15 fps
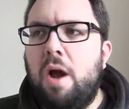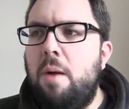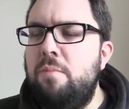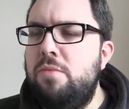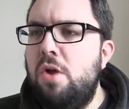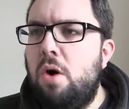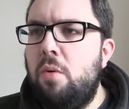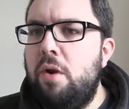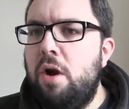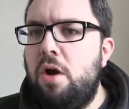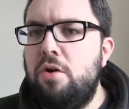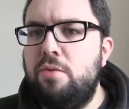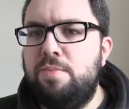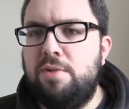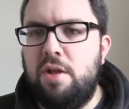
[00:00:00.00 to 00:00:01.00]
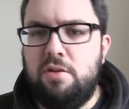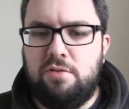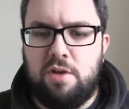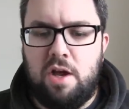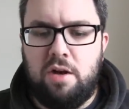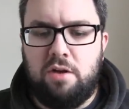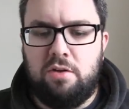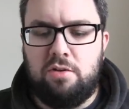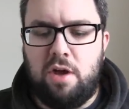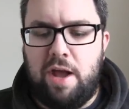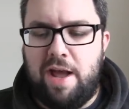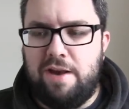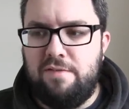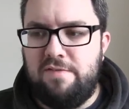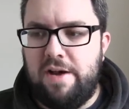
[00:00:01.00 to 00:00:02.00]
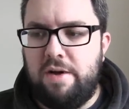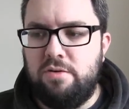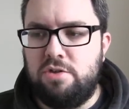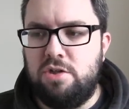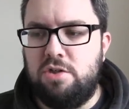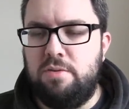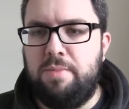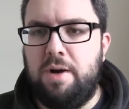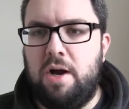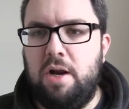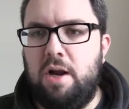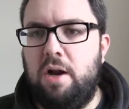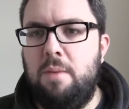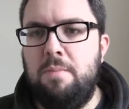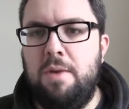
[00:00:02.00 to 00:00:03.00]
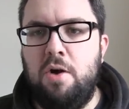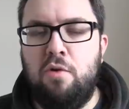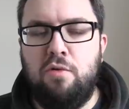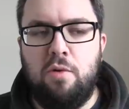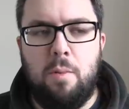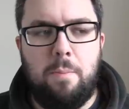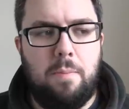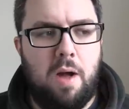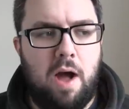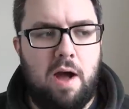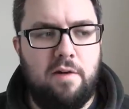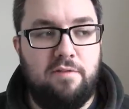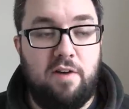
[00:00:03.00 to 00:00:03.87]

I'm not 100% certain because I had a voucher to buy like a meal for uh,